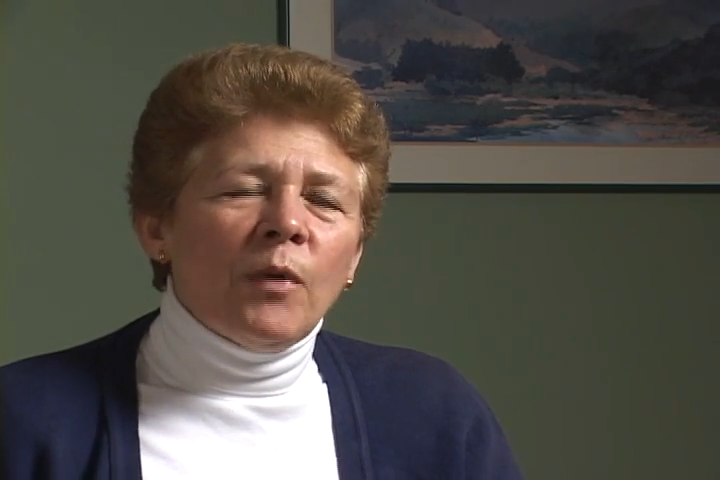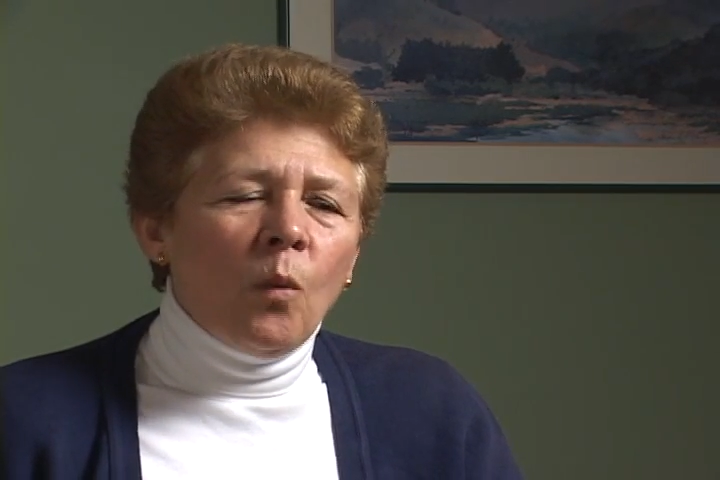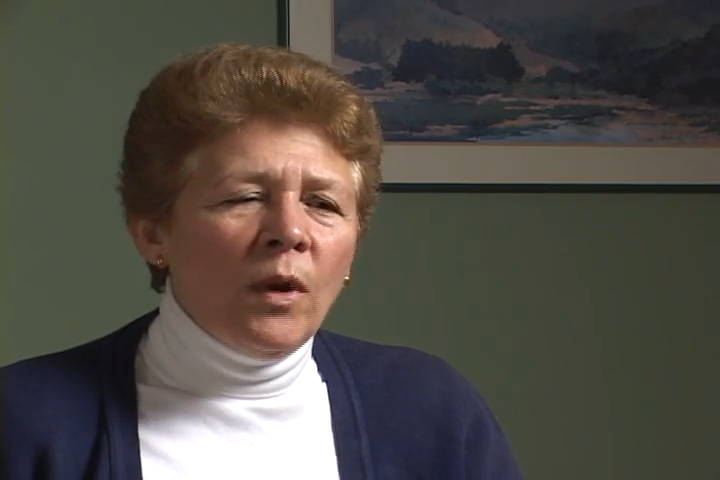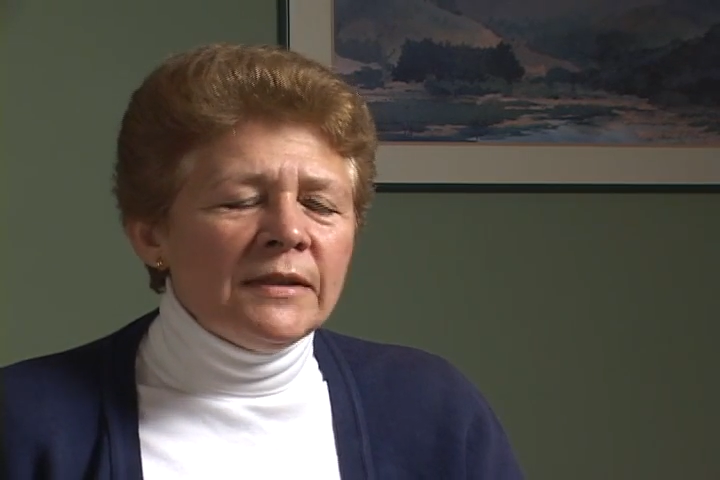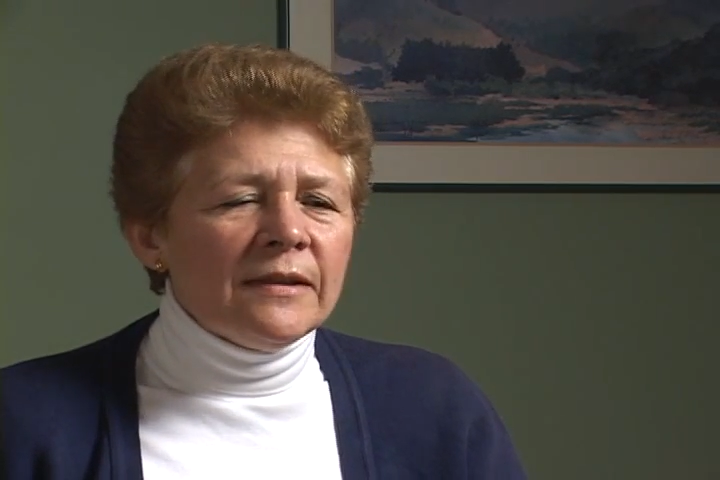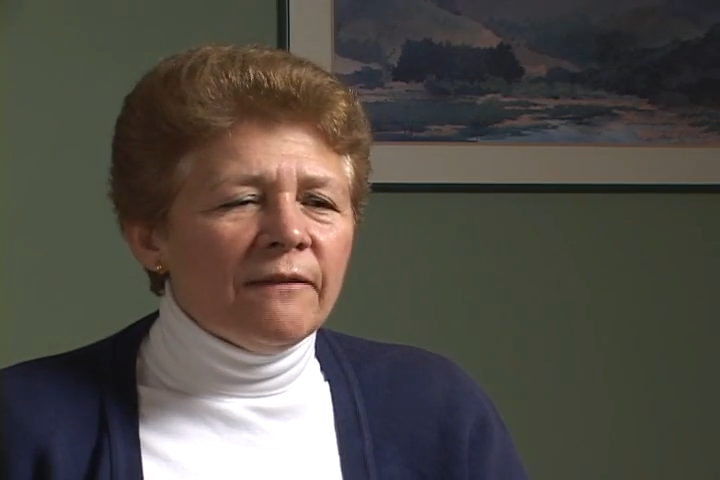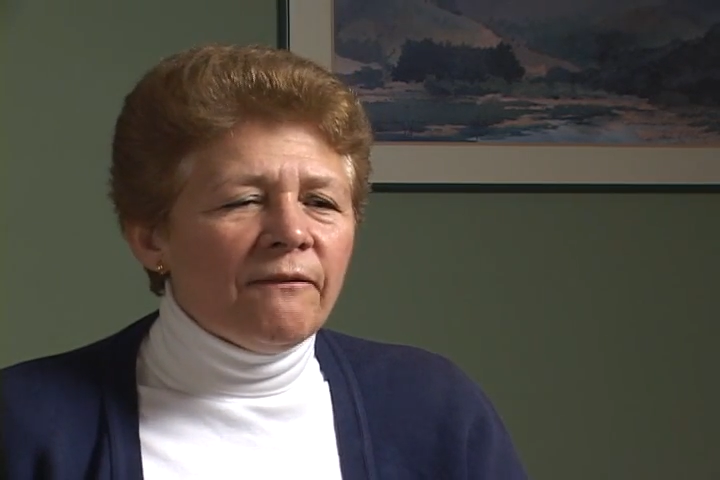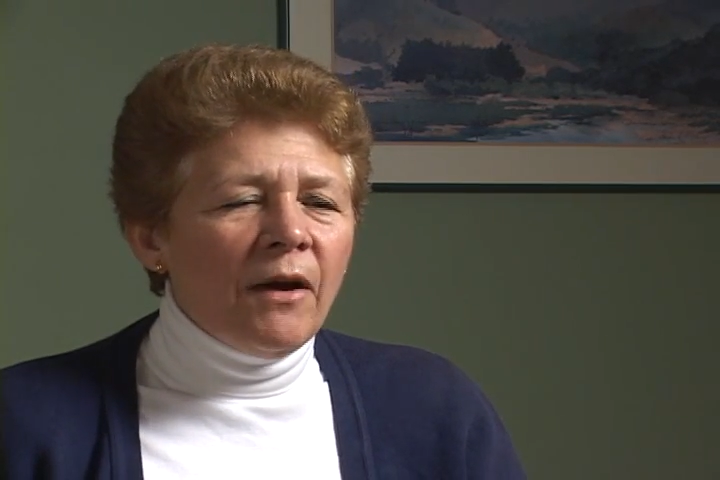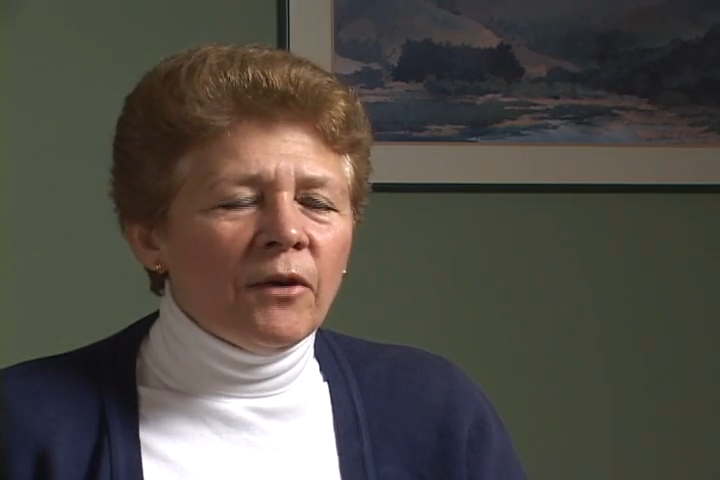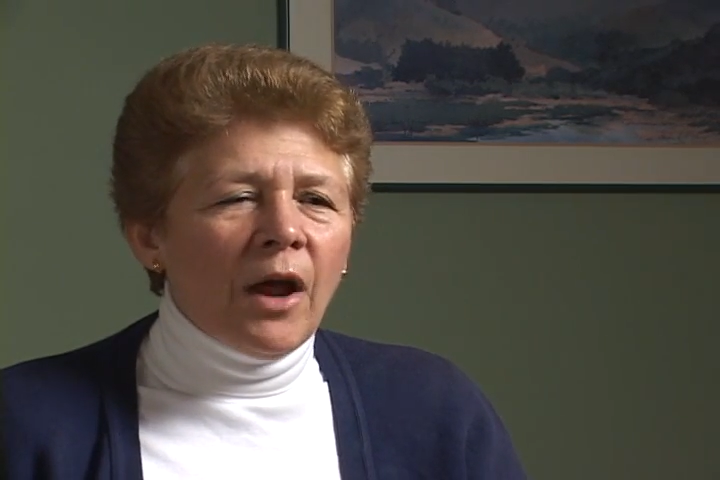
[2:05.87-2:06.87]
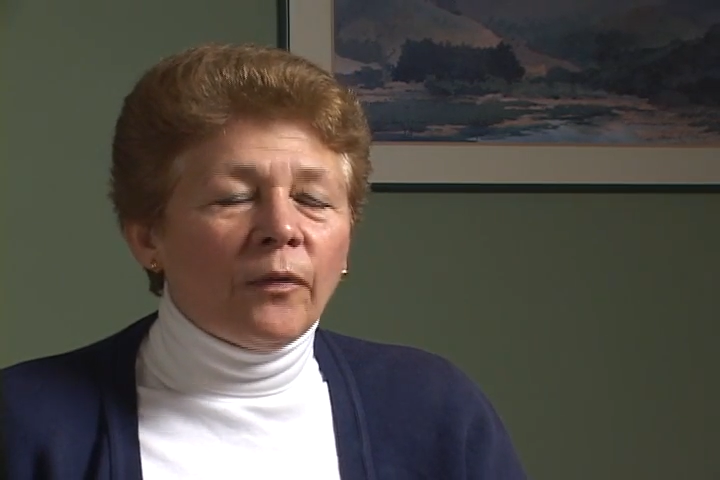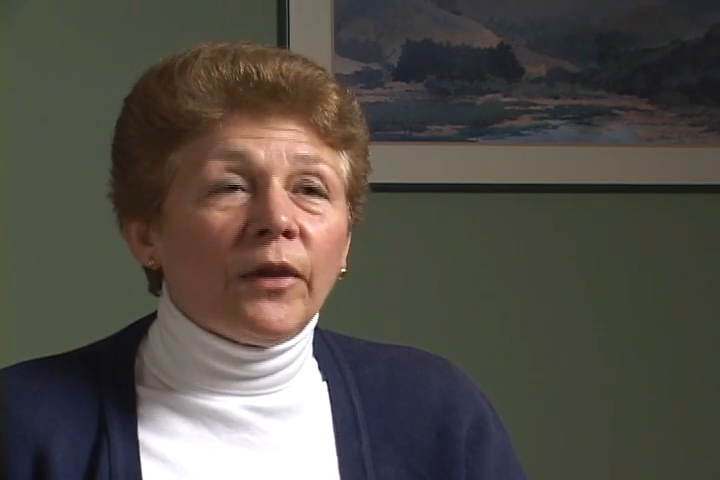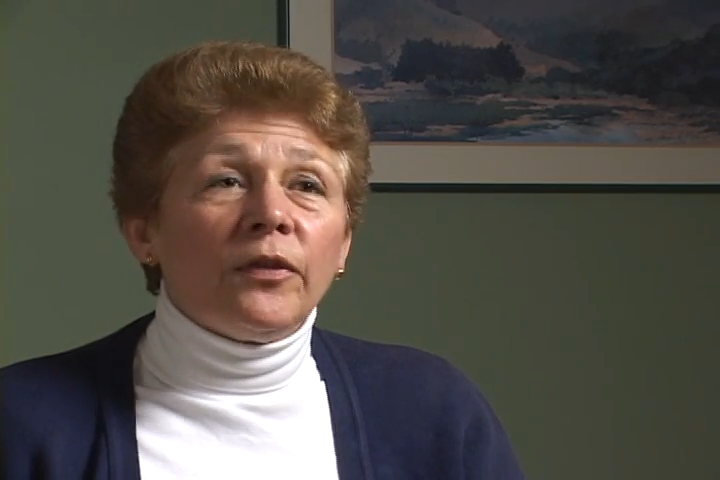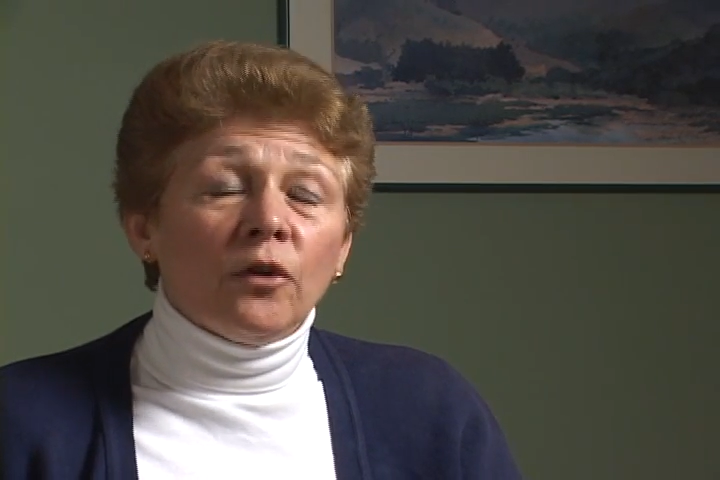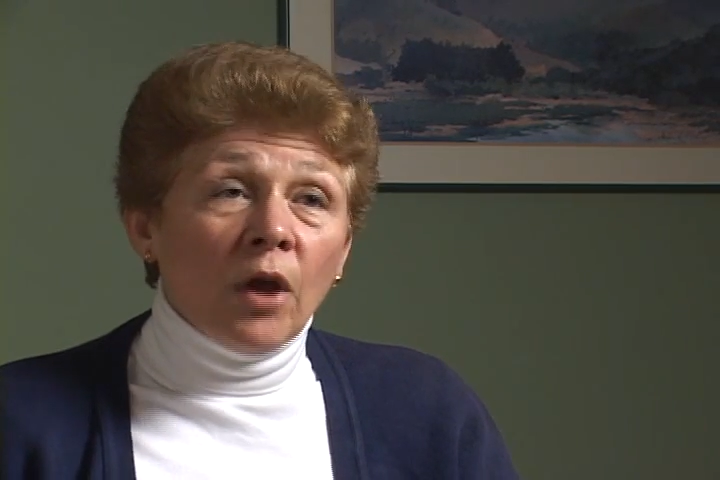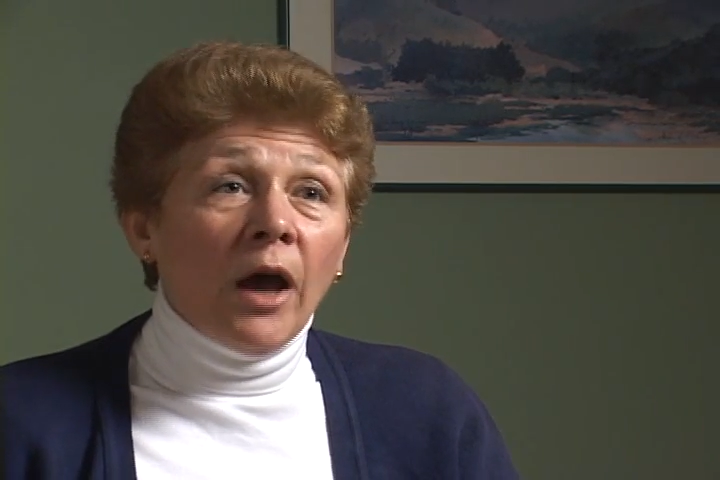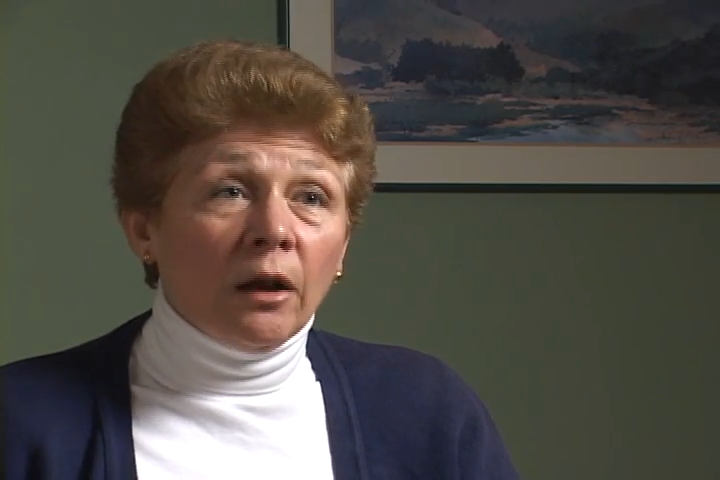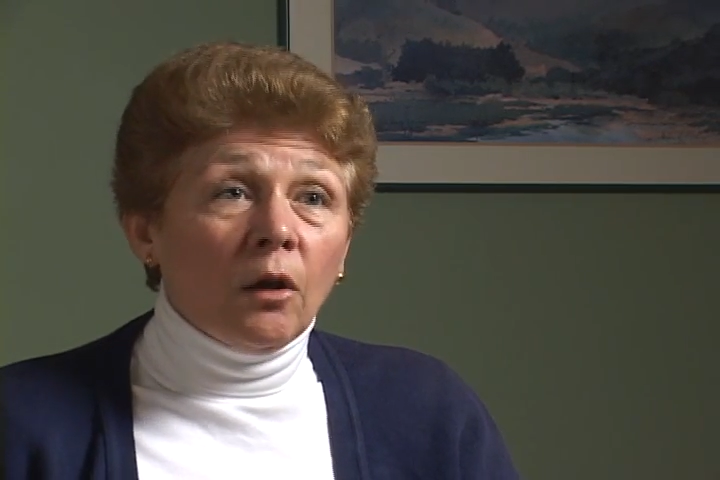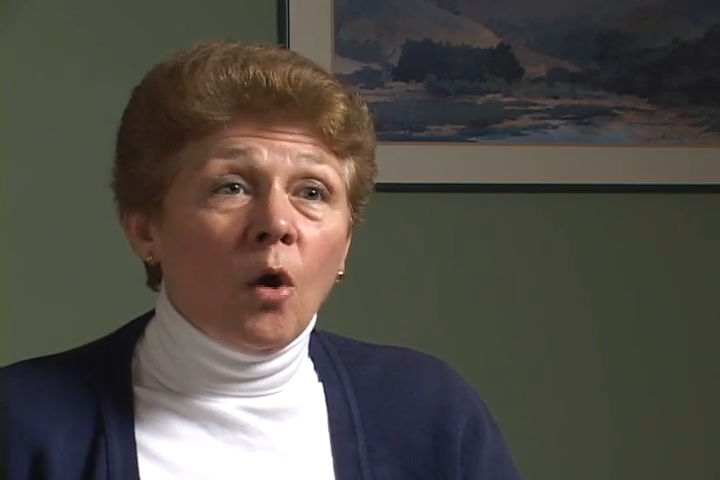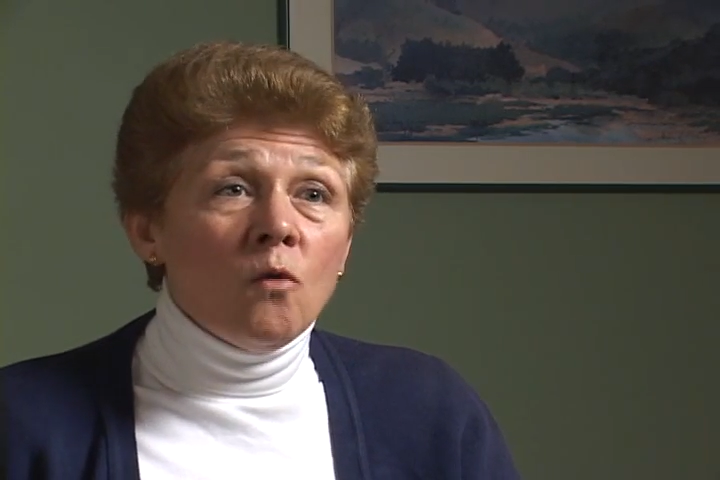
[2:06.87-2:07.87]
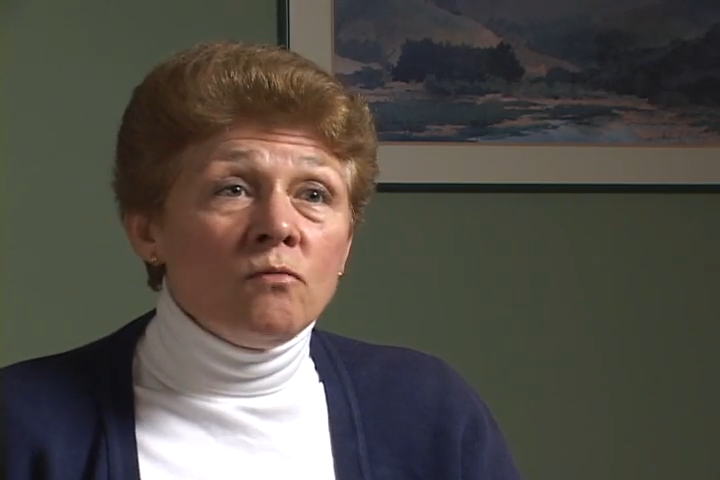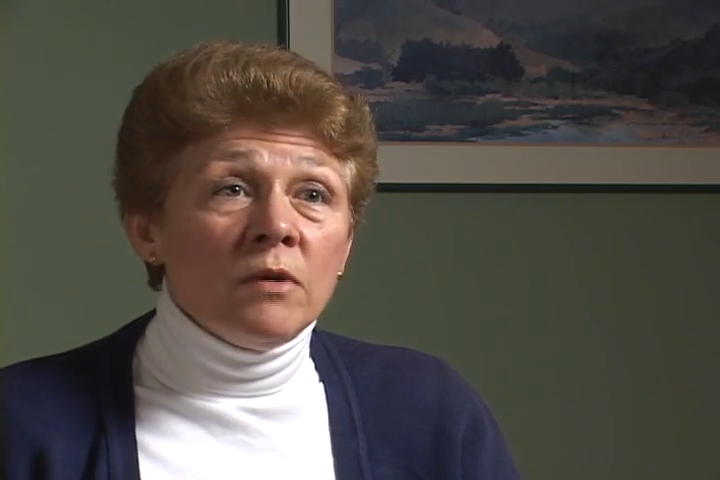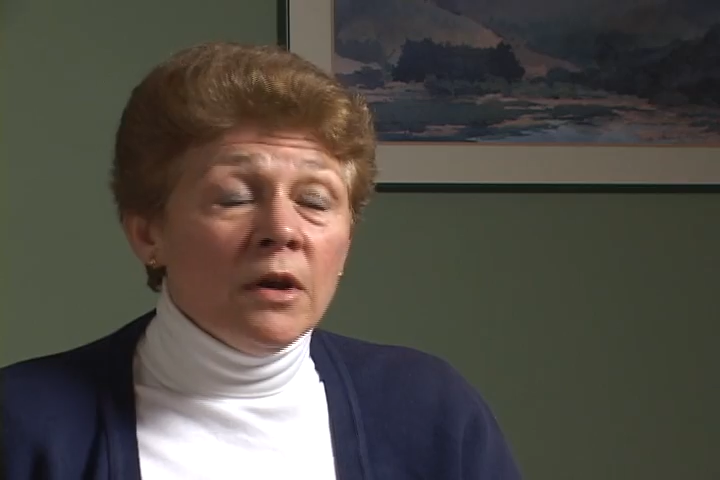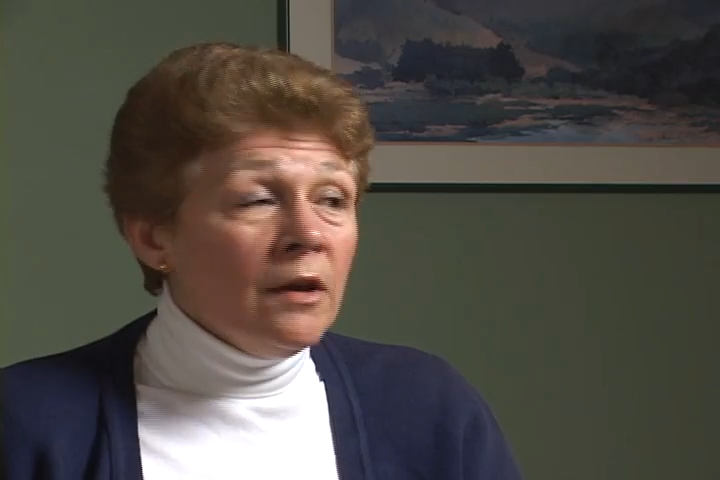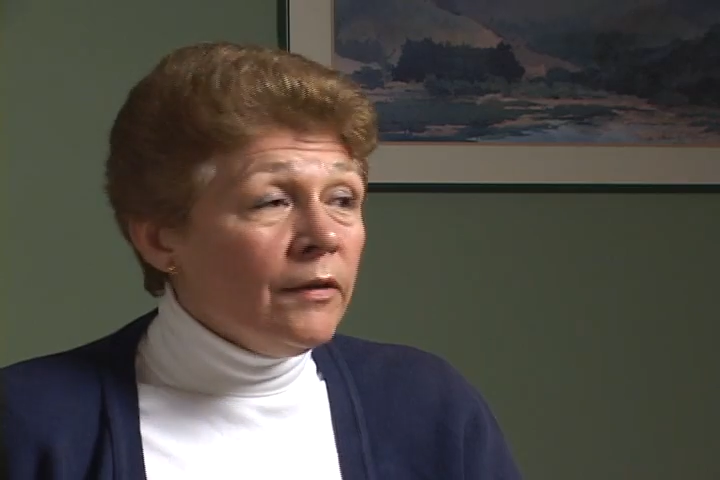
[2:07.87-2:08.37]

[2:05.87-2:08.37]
But once they found out that they're not alone,